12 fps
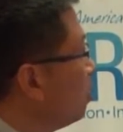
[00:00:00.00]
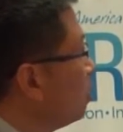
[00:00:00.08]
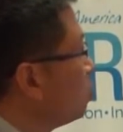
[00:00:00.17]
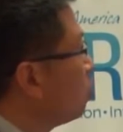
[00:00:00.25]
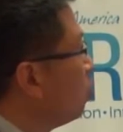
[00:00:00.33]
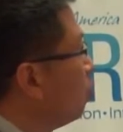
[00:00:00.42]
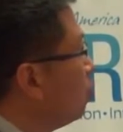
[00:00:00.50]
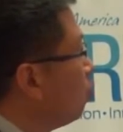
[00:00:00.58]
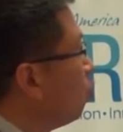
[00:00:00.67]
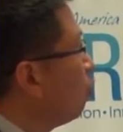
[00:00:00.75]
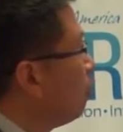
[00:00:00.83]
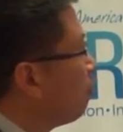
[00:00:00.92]
So
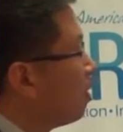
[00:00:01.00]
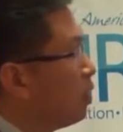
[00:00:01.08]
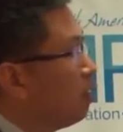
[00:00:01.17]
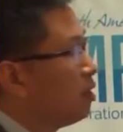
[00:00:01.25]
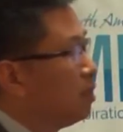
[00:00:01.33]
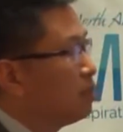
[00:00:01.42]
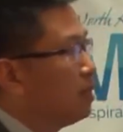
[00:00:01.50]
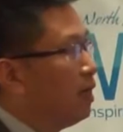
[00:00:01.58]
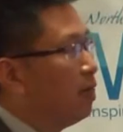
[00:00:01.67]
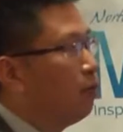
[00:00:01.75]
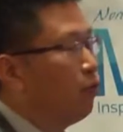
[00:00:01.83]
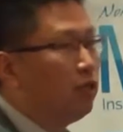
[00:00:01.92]
what we found out is
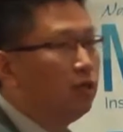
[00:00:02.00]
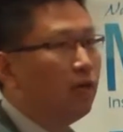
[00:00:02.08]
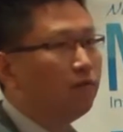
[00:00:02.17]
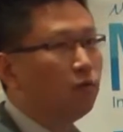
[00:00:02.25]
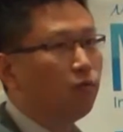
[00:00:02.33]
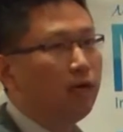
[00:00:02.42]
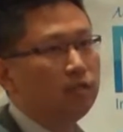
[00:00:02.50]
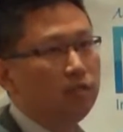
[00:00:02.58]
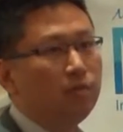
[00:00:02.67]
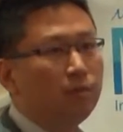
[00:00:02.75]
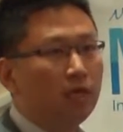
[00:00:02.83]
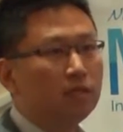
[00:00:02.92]
that when you have the right
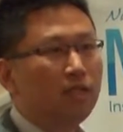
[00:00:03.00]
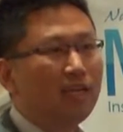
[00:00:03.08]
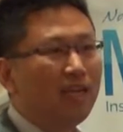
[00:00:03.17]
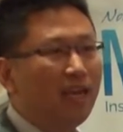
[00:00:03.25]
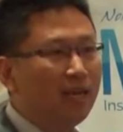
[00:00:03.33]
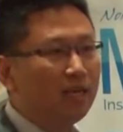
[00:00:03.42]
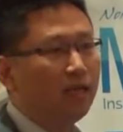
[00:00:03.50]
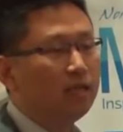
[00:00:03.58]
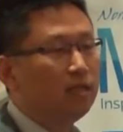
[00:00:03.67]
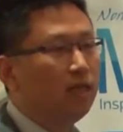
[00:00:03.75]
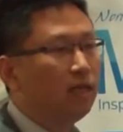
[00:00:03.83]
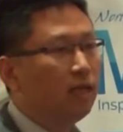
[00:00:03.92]
stimulus, it can get
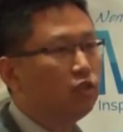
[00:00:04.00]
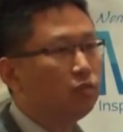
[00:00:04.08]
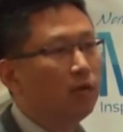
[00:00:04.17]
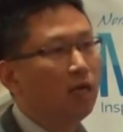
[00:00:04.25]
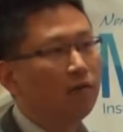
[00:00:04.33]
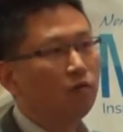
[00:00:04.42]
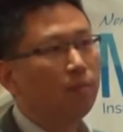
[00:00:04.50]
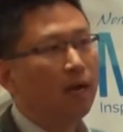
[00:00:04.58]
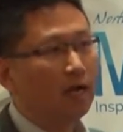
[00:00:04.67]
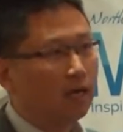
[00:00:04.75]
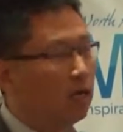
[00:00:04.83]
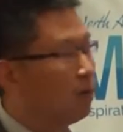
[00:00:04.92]
the engagement level
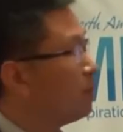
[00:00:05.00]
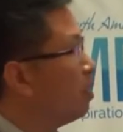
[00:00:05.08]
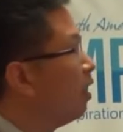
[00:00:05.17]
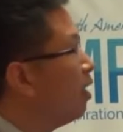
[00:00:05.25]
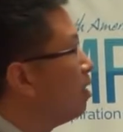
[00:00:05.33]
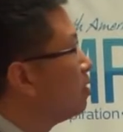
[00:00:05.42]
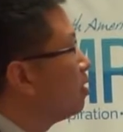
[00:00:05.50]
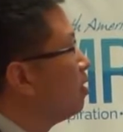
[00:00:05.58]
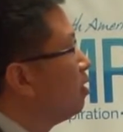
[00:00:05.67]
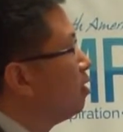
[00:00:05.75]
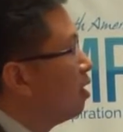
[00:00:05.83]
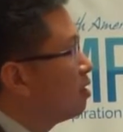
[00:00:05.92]
back up. And
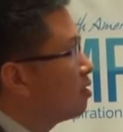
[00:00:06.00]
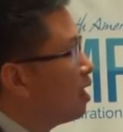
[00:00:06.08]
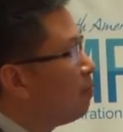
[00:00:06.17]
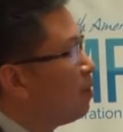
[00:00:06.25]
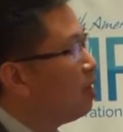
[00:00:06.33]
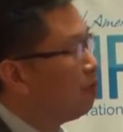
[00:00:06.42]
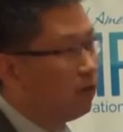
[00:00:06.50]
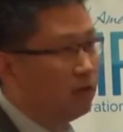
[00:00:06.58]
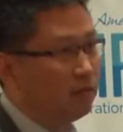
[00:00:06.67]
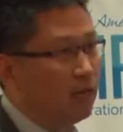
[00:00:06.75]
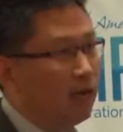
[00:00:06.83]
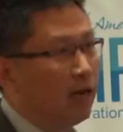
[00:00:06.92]
a side benefit
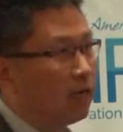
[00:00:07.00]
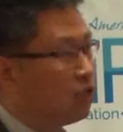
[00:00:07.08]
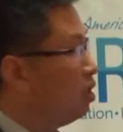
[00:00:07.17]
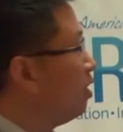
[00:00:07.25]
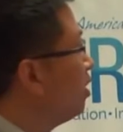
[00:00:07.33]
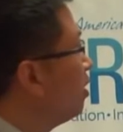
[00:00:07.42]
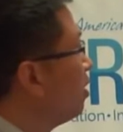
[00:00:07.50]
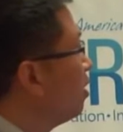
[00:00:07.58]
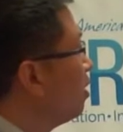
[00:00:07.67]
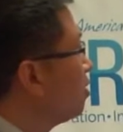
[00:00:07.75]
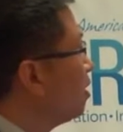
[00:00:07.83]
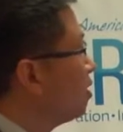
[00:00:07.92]
of that actually
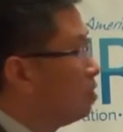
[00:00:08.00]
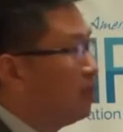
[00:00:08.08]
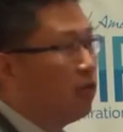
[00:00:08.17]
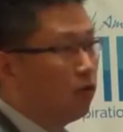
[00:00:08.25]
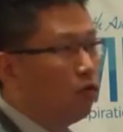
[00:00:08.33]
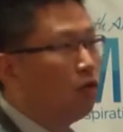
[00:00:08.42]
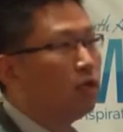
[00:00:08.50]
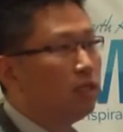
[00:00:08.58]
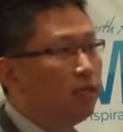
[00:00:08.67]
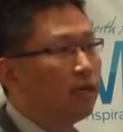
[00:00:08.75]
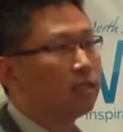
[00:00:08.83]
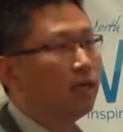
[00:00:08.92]
is that the data
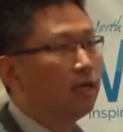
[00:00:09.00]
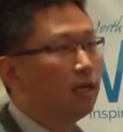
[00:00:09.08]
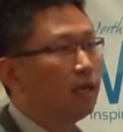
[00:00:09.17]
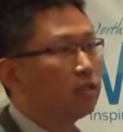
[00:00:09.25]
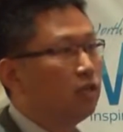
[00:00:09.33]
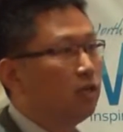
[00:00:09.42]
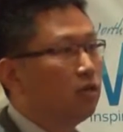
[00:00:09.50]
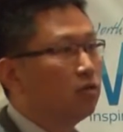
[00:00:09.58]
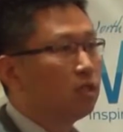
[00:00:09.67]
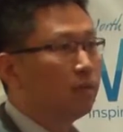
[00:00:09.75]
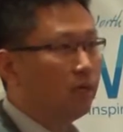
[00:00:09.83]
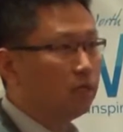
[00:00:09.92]
quality actually
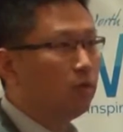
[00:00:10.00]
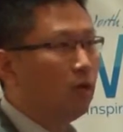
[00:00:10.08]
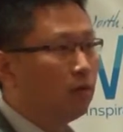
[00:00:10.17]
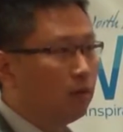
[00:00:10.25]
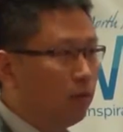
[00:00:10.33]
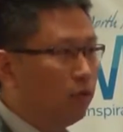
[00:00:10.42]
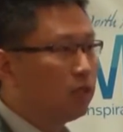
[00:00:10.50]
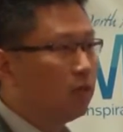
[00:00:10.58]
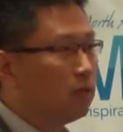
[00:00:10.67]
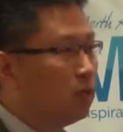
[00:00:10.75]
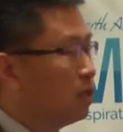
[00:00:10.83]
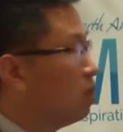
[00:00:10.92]
goes up as well, which
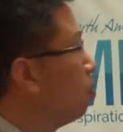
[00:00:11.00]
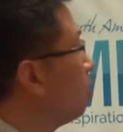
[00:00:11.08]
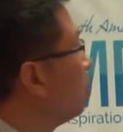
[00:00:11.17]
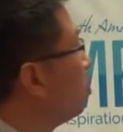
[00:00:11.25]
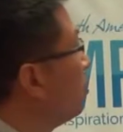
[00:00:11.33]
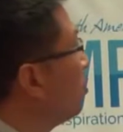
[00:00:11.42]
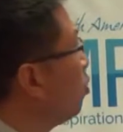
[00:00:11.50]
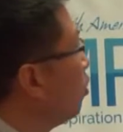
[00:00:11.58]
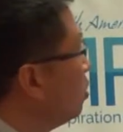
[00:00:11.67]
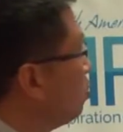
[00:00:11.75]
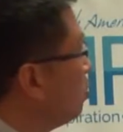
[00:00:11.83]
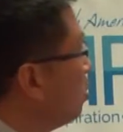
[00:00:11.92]
I'm going to go a little bit more
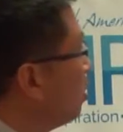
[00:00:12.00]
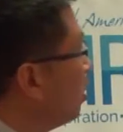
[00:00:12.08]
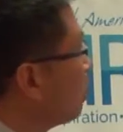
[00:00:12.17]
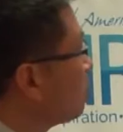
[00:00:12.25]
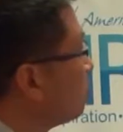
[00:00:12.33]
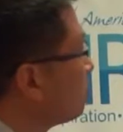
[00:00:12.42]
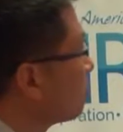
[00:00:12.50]
into details.